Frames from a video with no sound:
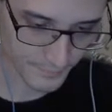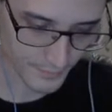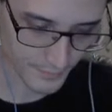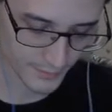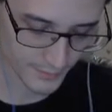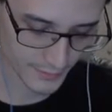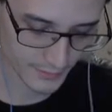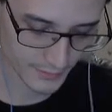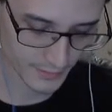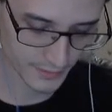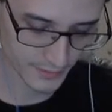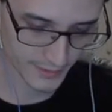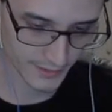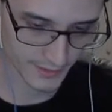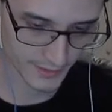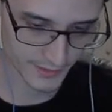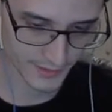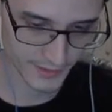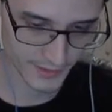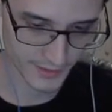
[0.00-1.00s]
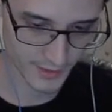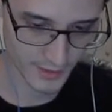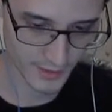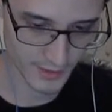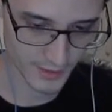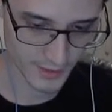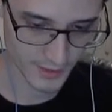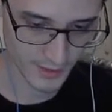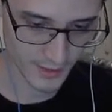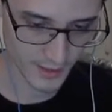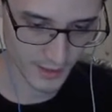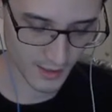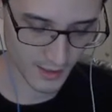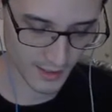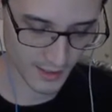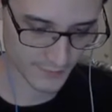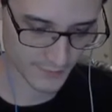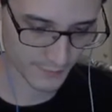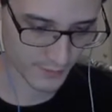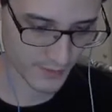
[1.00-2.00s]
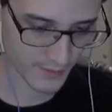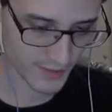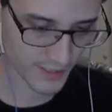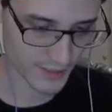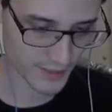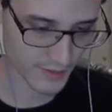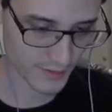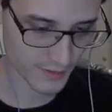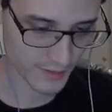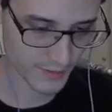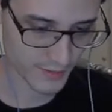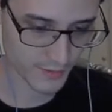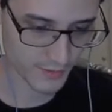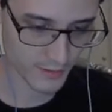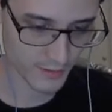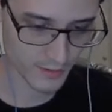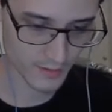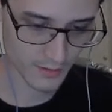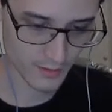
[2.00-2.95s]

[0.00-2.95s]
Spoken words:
The other thing is, as far as I know,